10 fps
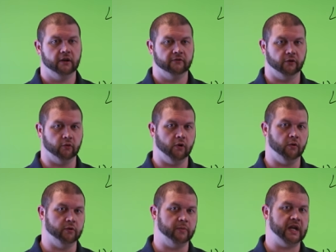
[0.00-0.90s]
for
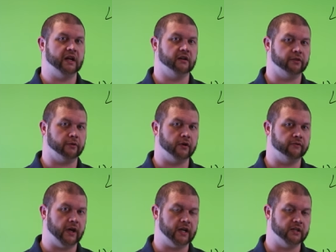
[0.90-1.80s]
what would be in a
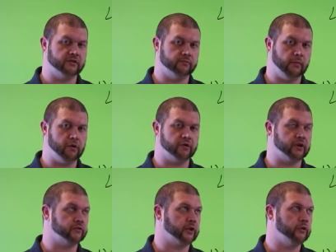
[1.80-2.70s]
three-phase motor
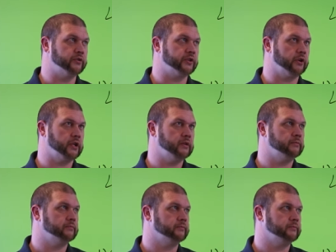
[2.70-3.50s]
control circuit.